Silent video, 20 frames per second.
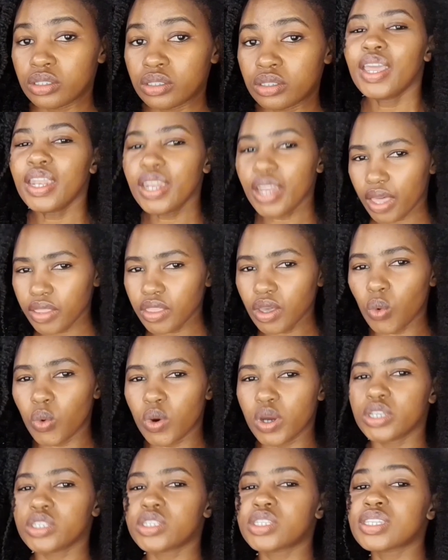In other
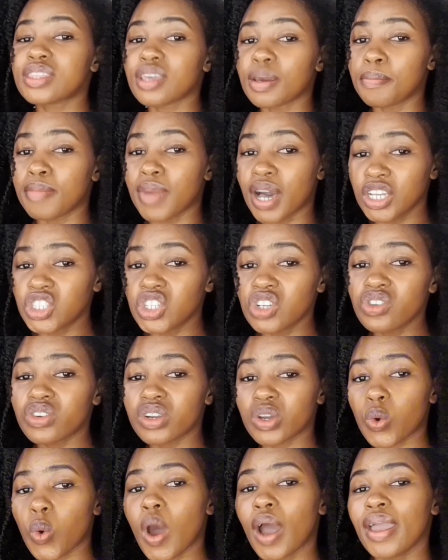words, the margin
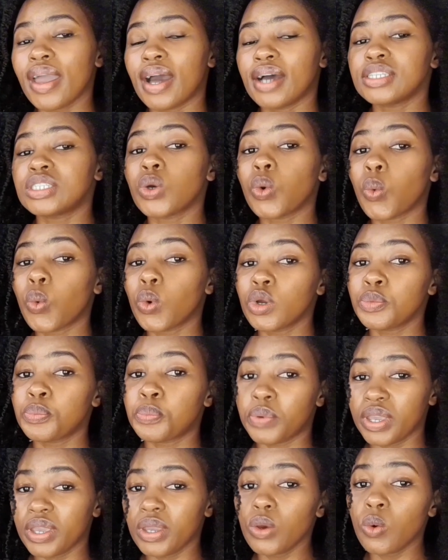required would
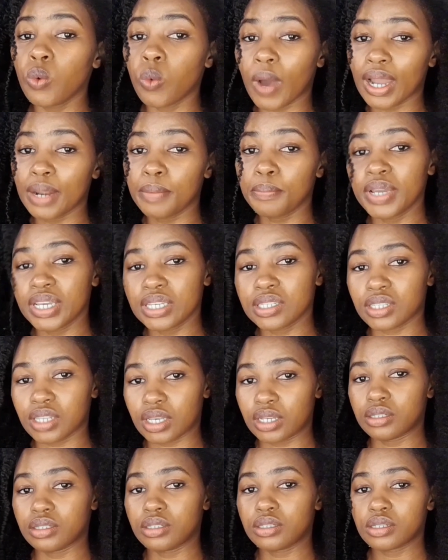be
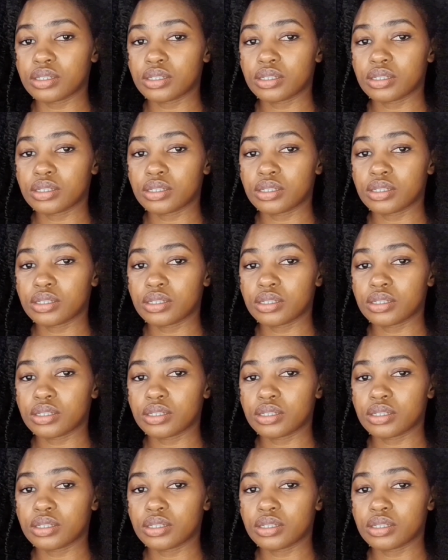1%